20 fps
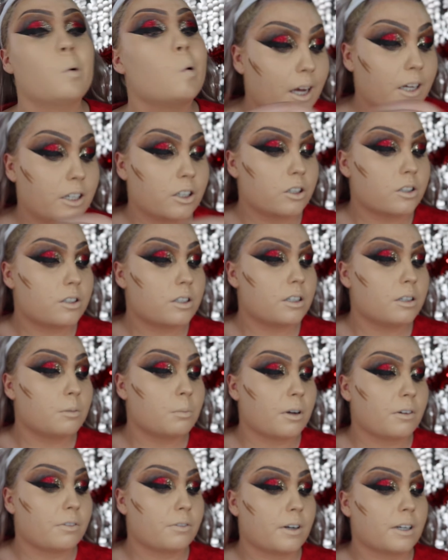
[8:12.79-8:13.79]
I used it in
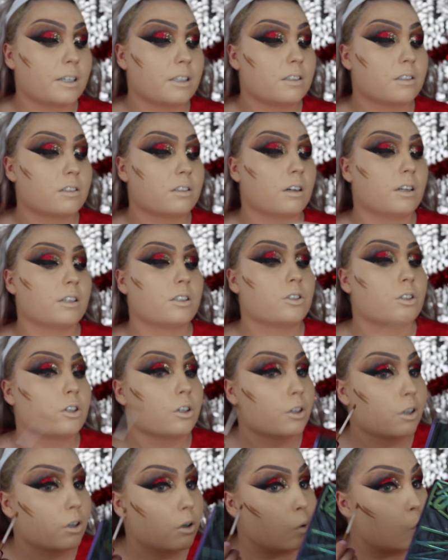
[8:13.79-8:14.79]
my Frankenstein
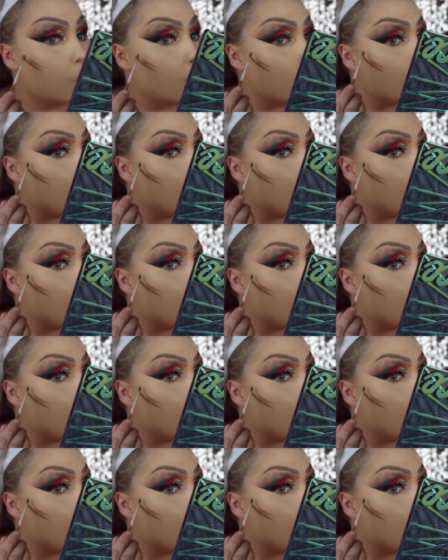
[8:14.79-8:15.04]
tutorial.